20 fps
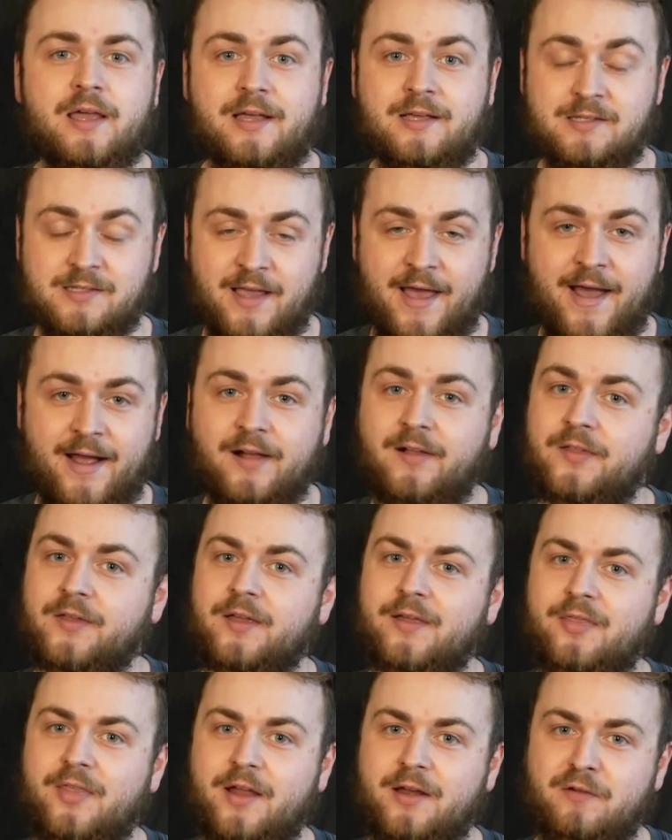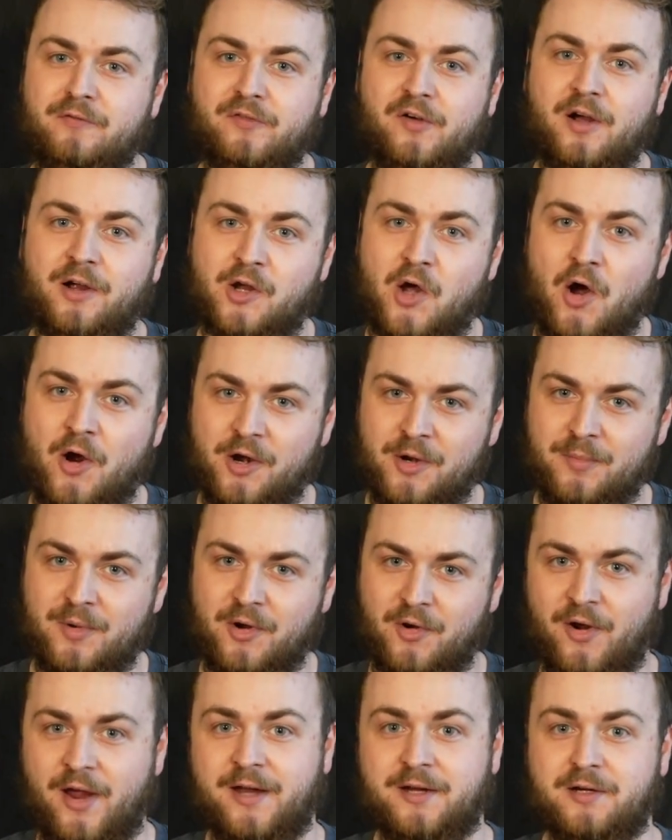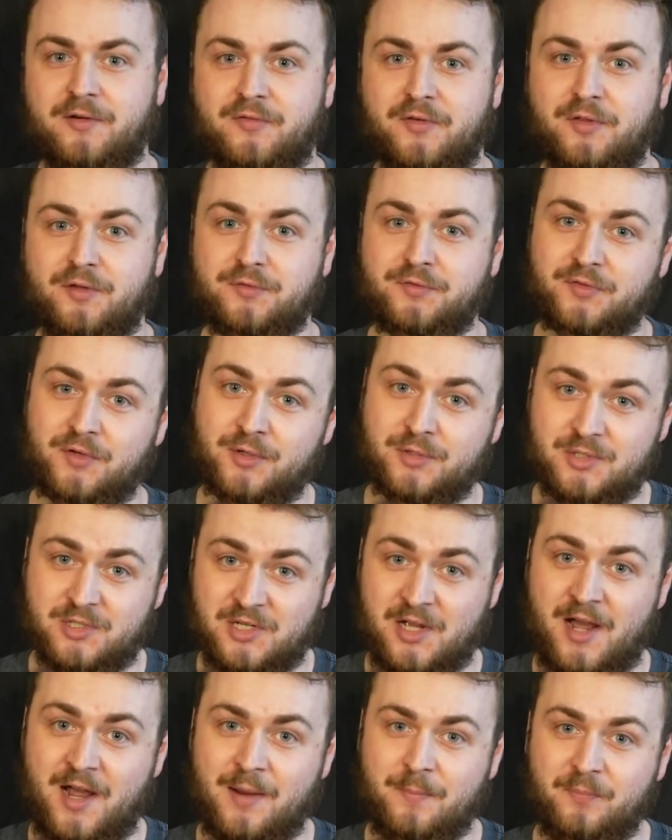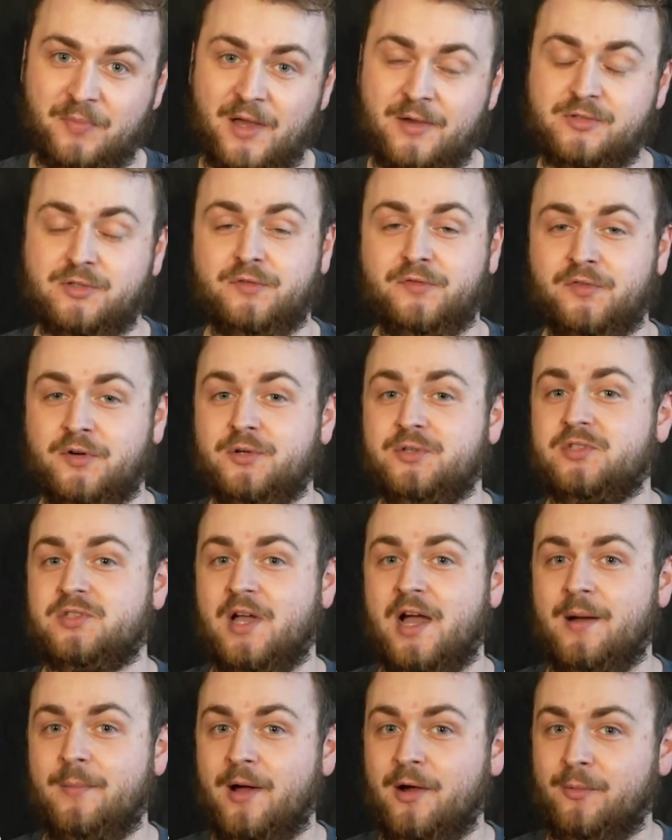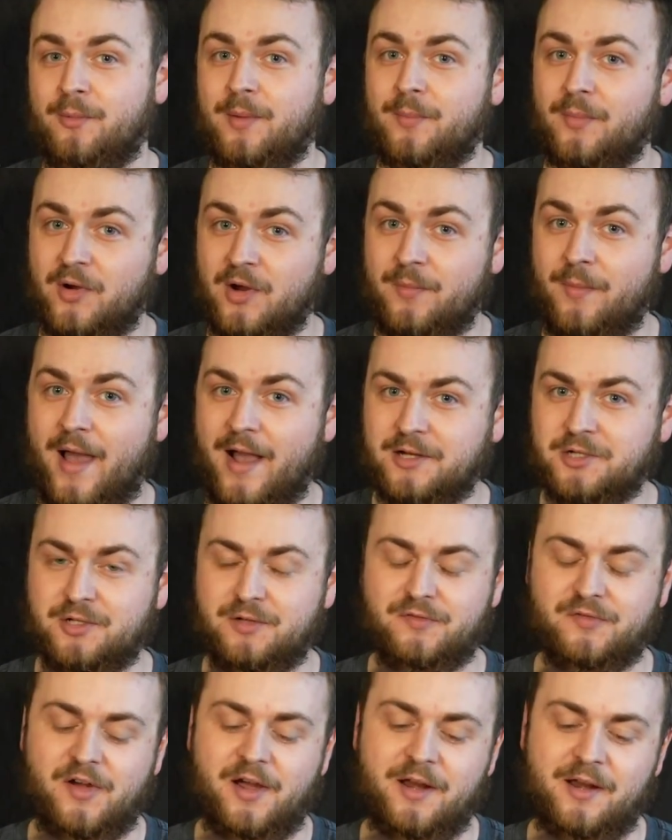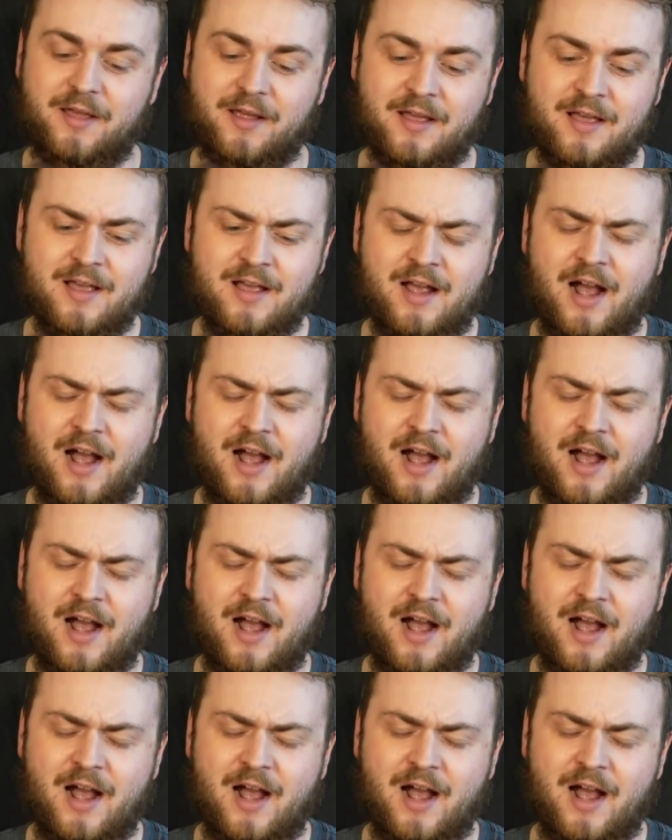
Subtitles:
exactly that he fought Conor McGregor for the first time. That was the first time I remember him actually fighting.